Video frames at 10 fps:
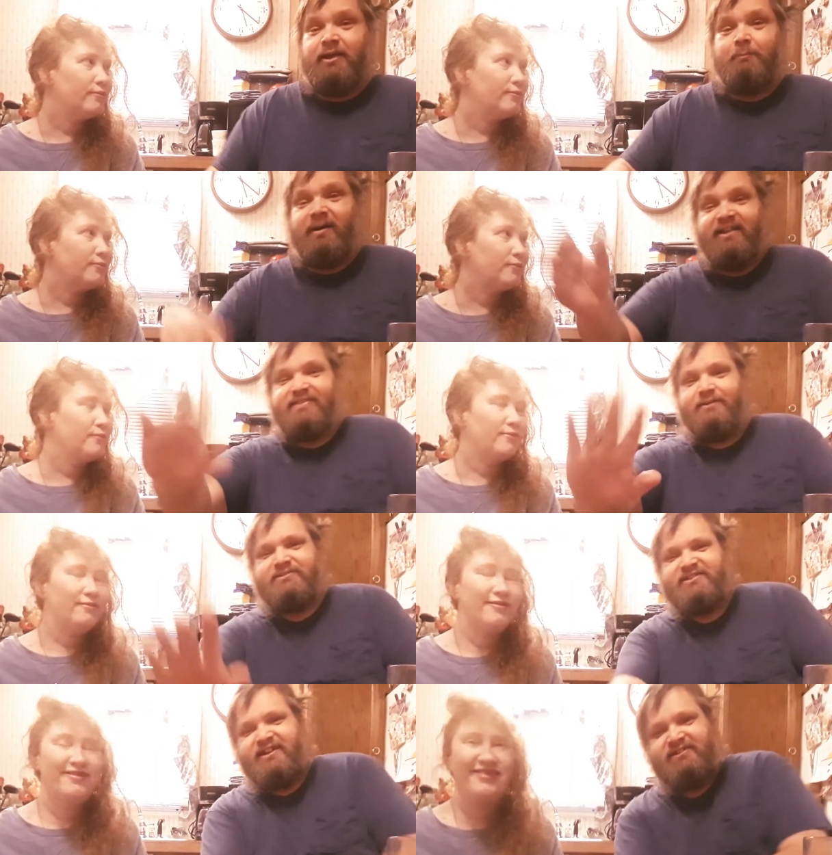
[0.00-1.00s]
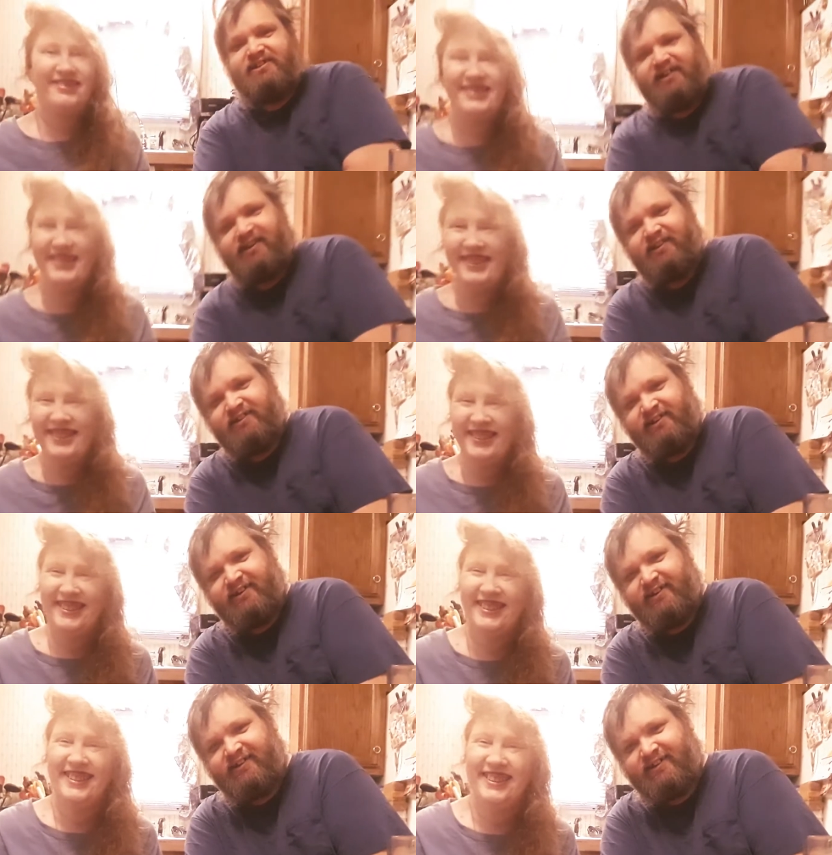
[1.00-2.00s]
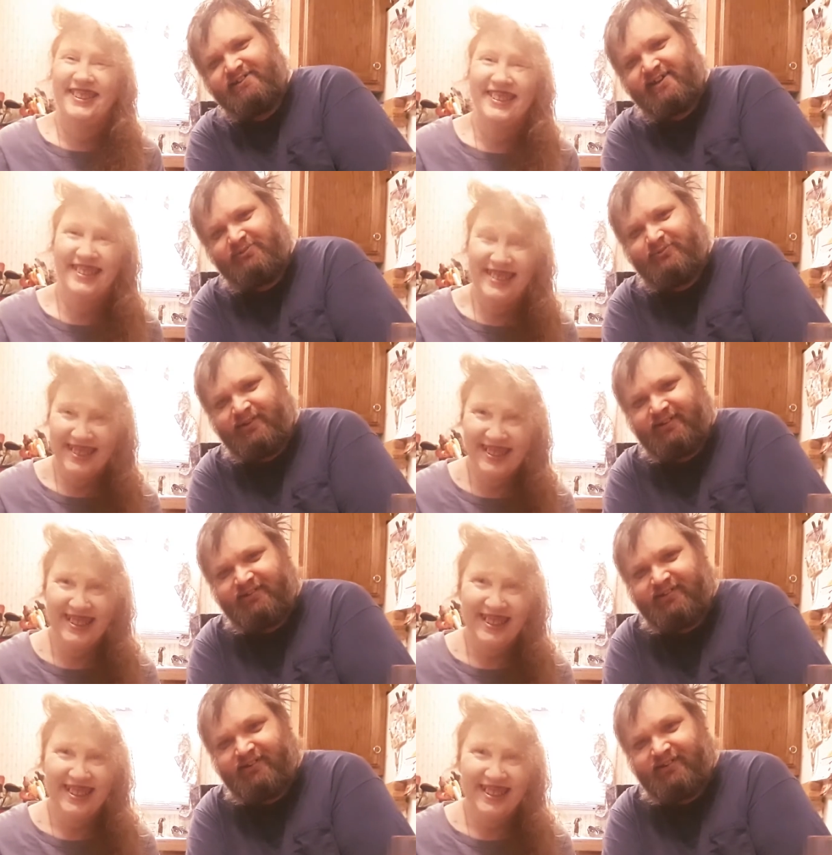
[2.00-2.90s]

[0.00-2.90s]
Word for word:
Speaker 1: But that was nice talking to you. Let's have fun.